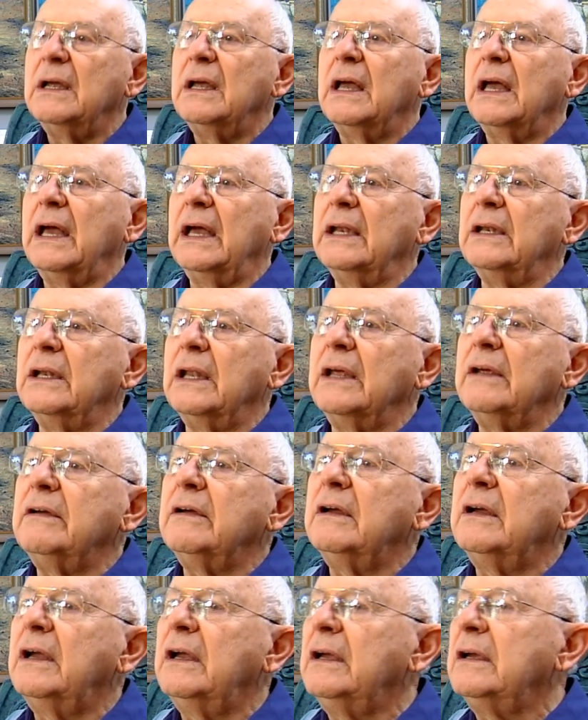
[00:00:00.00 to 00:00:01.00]
and they
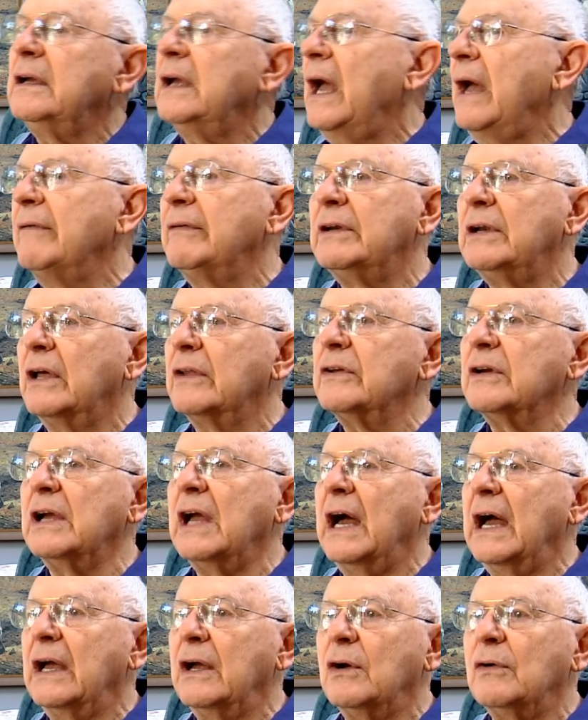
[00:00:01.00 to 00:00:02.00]
have another
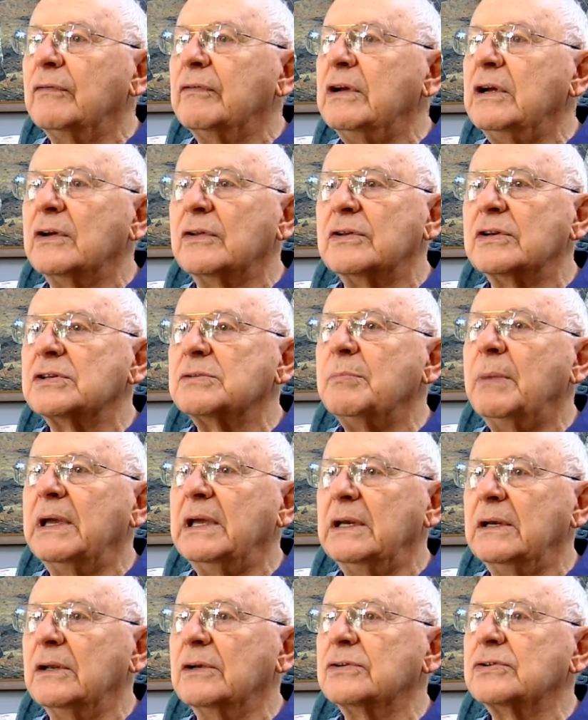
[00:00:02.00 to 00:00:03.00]
guy over here that's
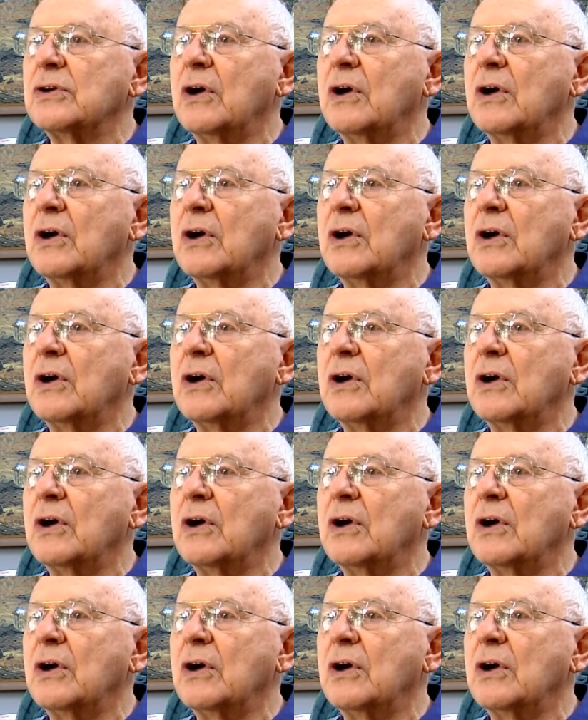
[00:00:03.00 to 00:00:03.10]
maintenance